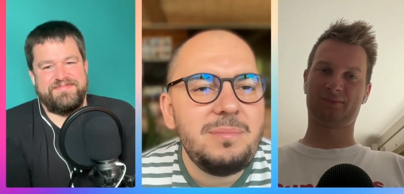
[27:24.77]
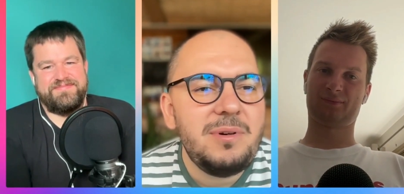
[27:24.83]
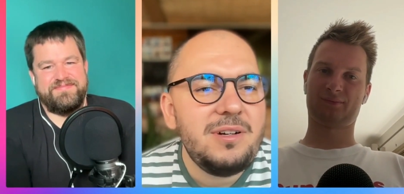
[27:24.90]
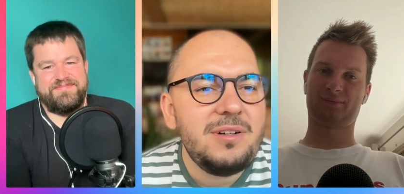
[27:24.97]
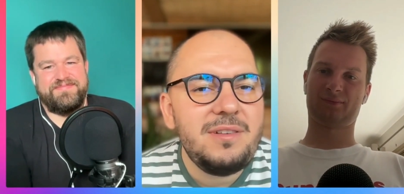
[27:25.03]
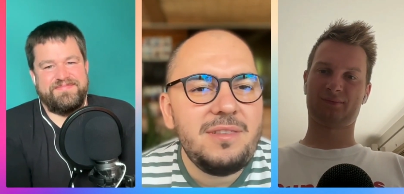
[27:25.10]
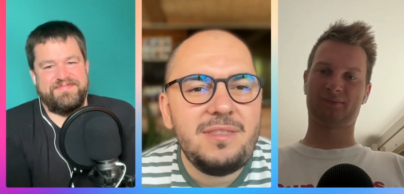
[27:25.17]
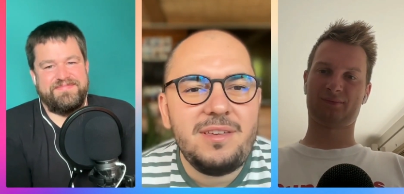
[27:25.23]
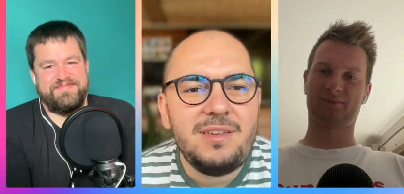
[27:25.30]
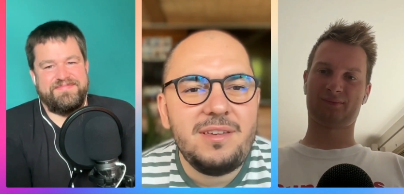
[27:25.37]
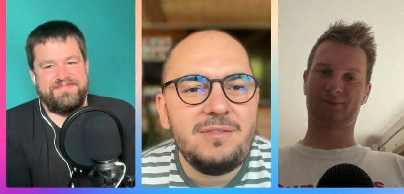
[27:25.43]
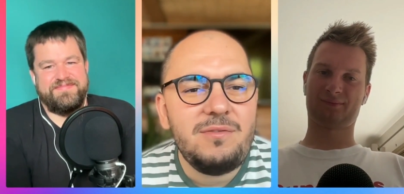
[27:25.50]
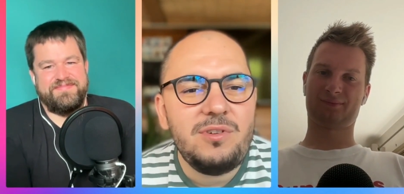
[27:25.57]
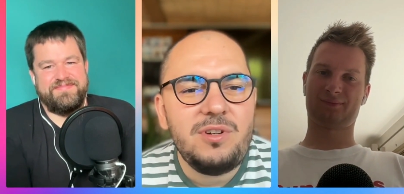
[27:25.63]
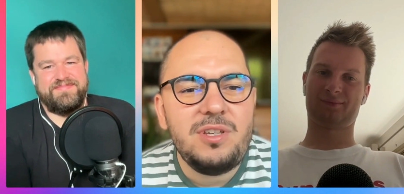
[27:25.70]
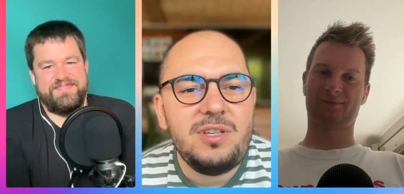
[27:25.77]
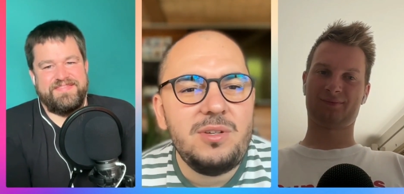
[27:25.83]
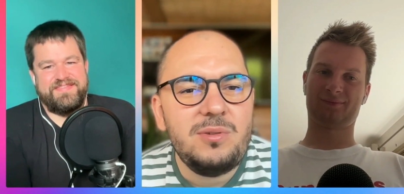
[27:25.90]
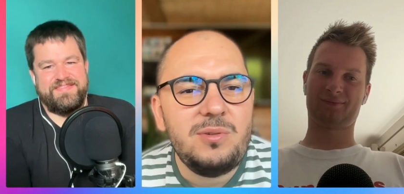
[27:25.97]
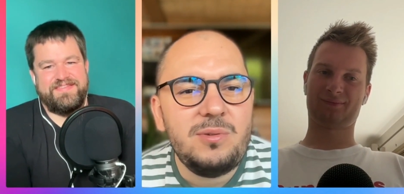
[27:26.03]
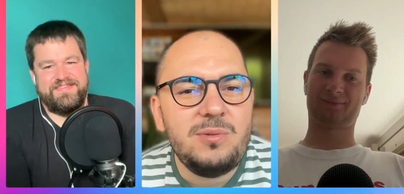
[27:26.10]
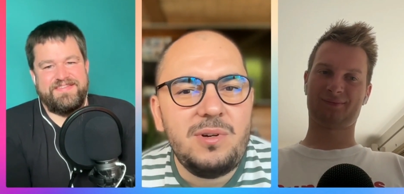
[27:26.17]
Speaker 1: part thing for
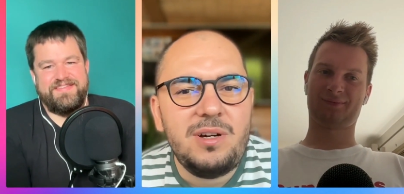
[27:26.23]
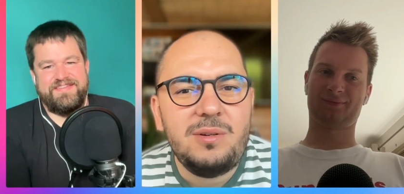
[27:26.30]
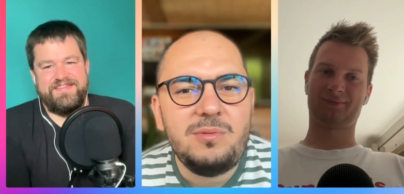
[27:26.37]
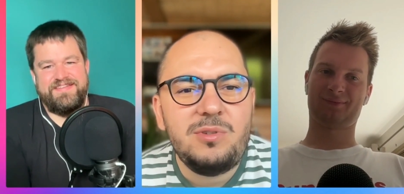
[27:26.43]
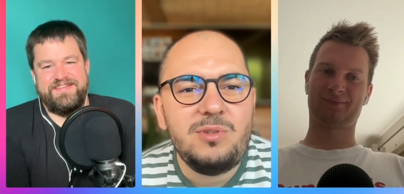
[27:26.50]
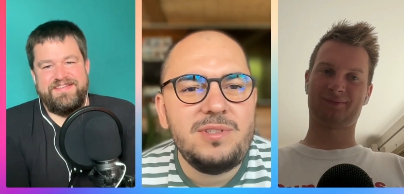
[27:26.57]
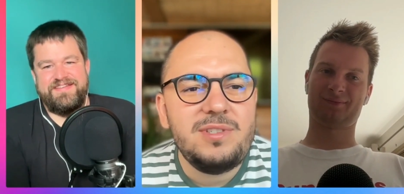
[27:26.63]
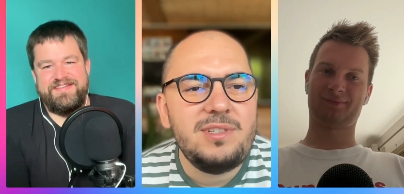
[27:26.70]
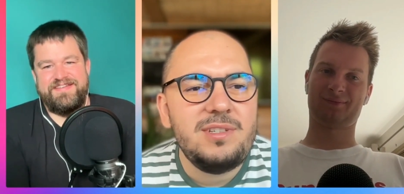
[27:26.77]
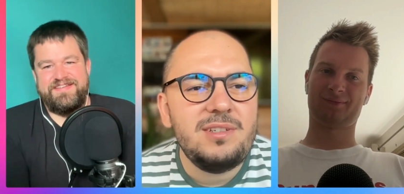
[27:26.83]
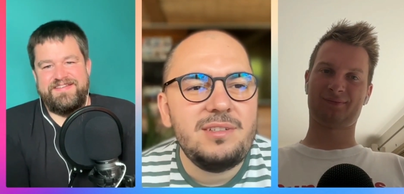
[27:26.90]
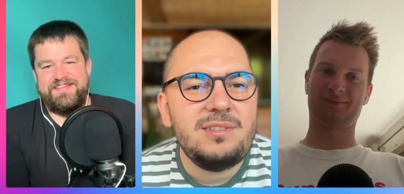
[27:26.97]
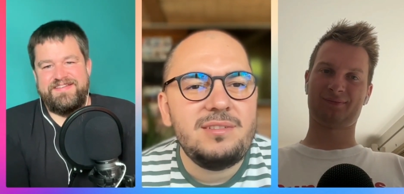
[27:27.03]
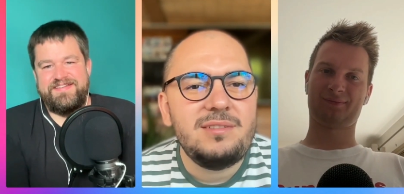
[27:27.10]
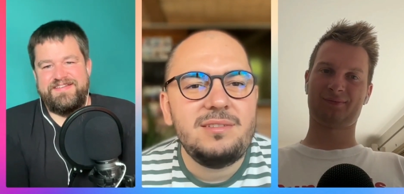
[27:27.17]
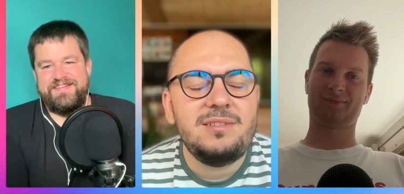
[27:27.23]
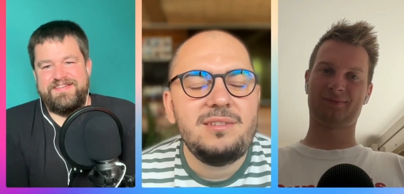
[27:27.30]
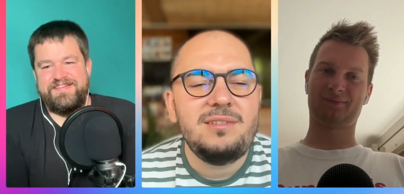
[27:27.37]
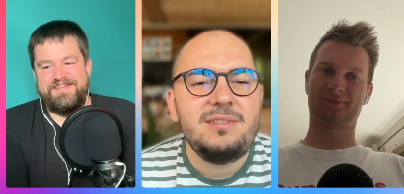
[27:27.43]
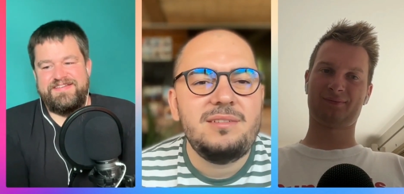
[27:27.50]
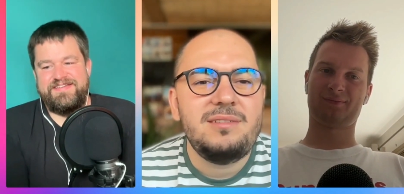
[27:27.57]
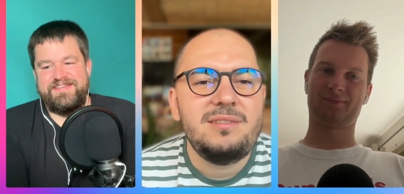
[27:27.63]
you. How do you see it?
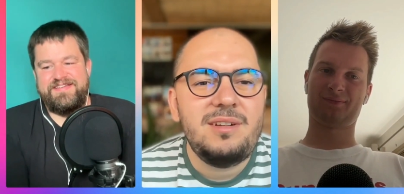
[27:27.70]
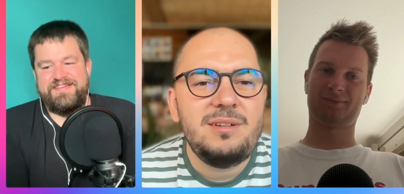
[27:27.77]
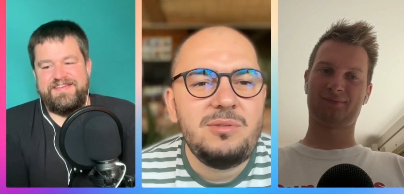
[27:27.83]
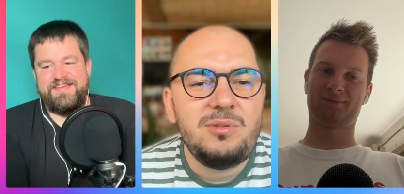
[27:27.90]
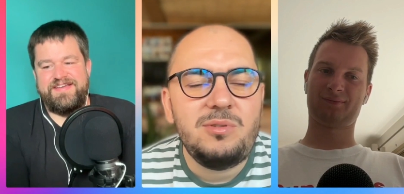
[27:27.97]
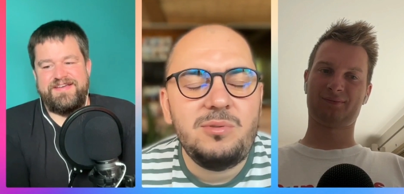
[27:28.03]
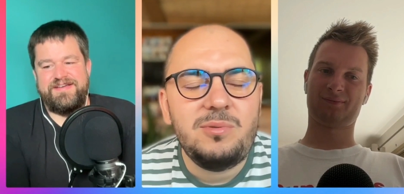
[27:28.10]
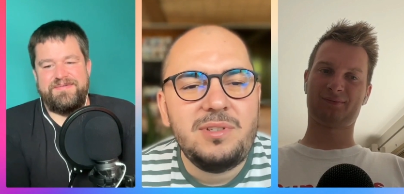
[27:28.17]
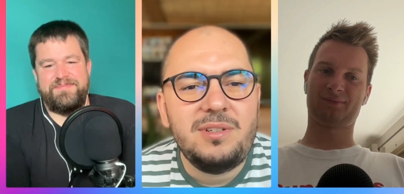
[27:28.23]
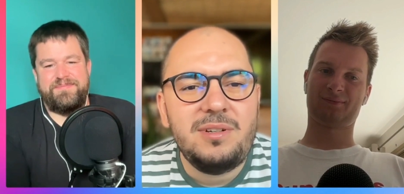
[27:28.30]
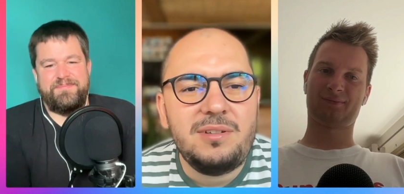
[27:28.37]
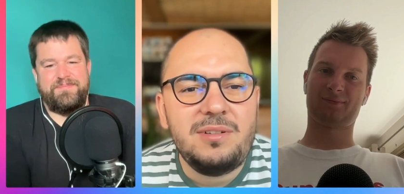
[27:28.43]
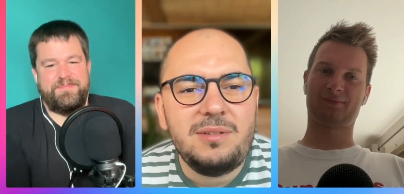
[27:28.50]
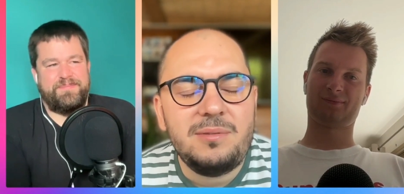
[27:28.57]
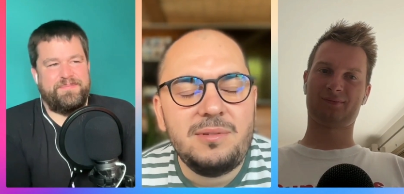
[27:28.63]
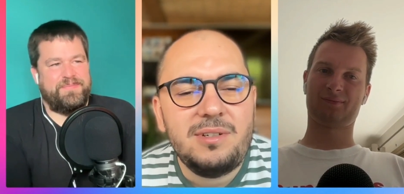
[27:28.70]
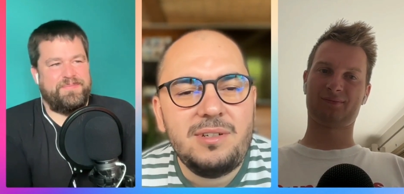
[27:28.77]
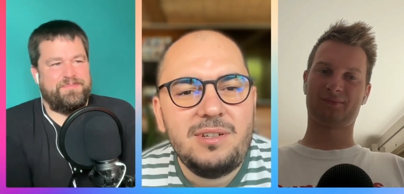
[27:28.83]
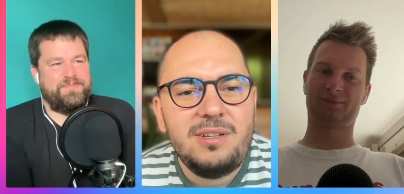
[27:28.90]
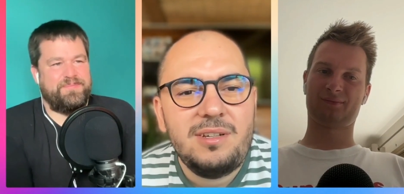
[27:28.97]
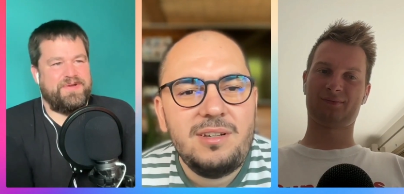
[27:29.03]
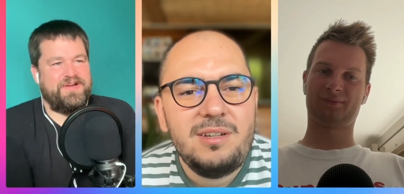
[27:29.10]
Uh, how do you yeah, do it right now?
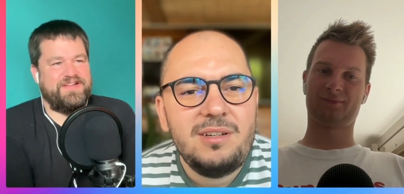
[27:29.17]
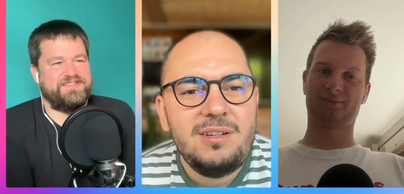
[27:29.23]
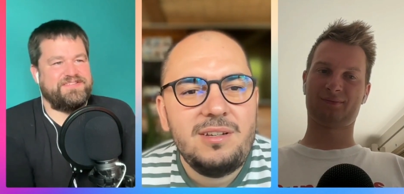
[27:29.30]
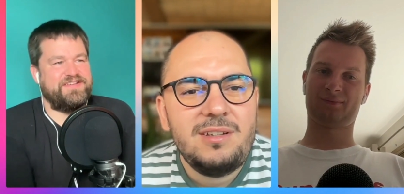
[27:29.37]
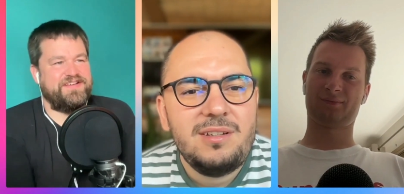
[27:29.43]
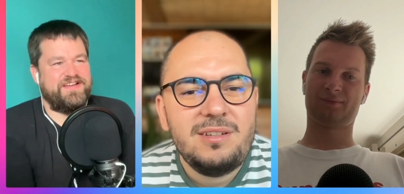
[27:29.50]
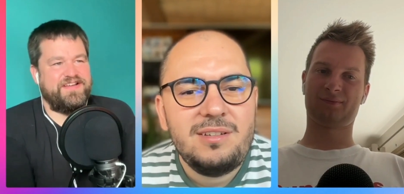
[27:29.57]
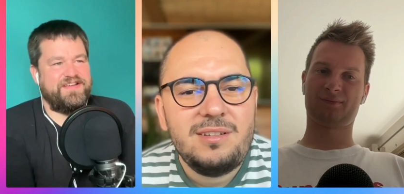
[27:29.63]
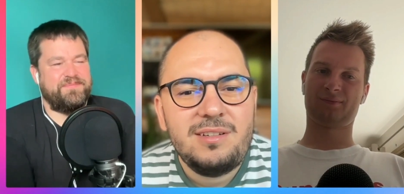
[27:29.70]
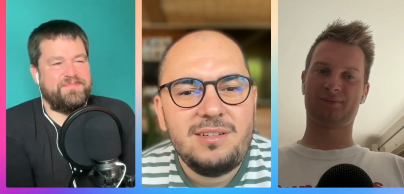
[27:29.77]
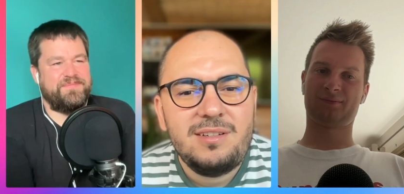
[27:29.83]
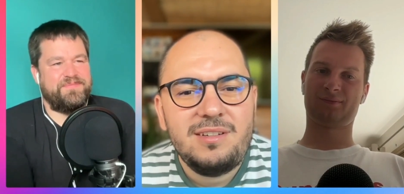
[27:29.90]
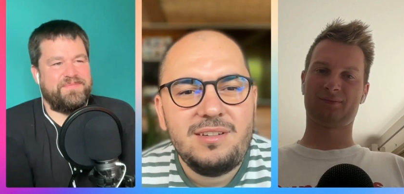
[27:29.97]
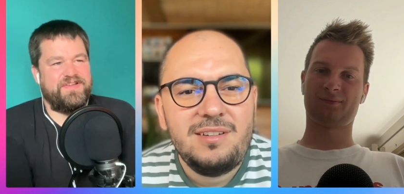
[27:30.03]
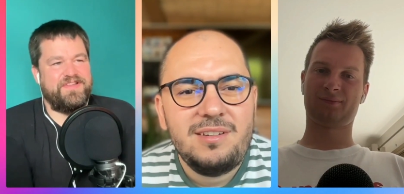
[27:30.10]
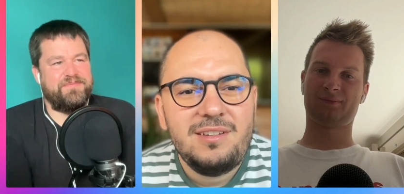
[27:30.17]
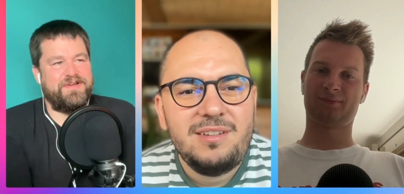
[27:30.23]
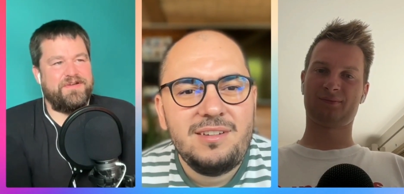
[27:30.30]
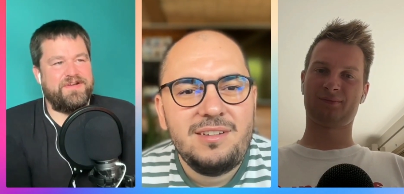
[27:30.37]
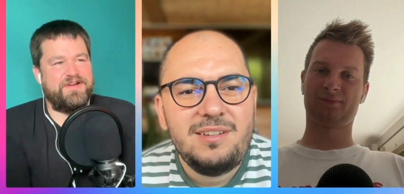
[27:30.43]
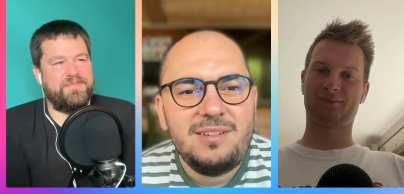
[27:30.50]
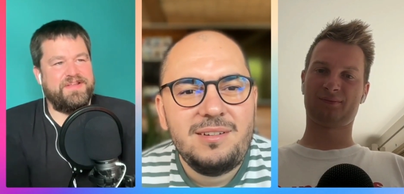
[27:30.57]
Speaker 2: Part-time at the
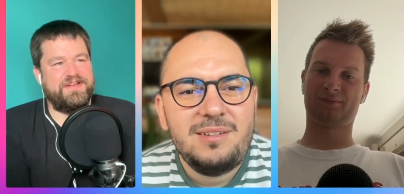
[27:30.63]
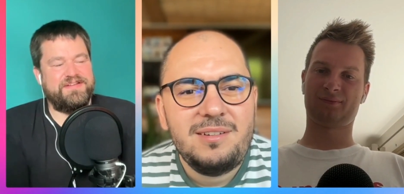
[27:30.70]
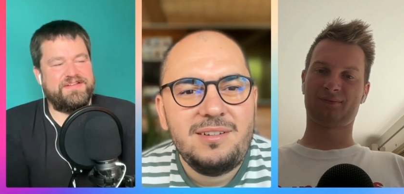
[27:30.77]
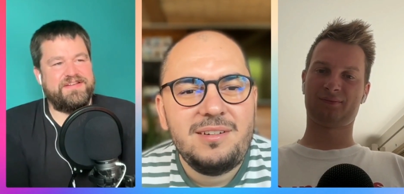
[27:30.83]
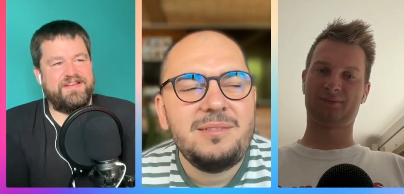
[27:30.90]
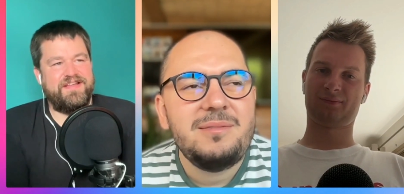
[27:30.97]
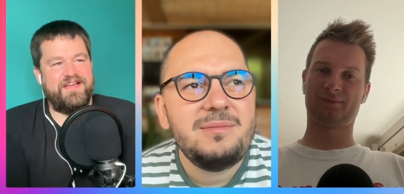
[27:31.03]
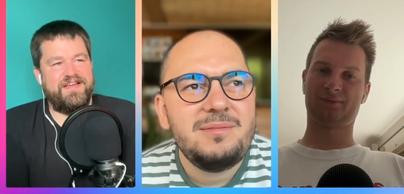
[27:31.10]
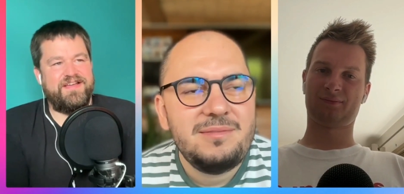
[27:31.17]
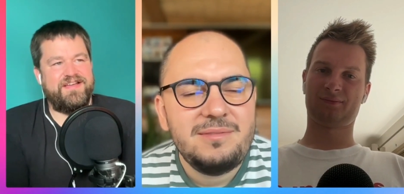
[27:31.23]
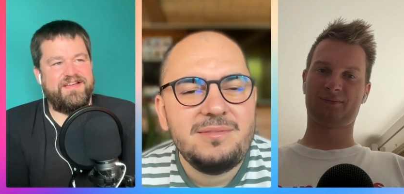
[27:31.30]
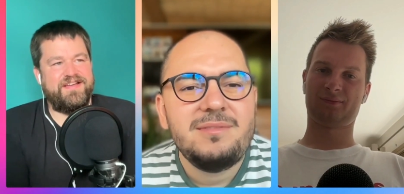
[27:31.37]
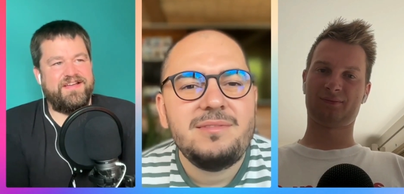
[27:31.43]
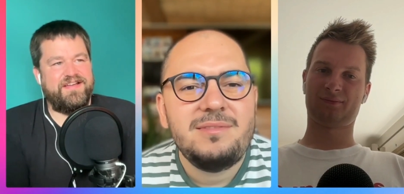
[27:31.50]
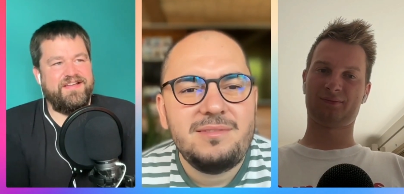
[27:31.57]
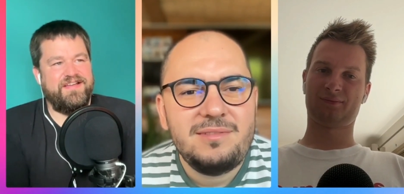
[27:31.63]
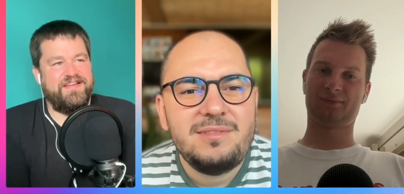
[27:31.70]
moment. I mean, uh,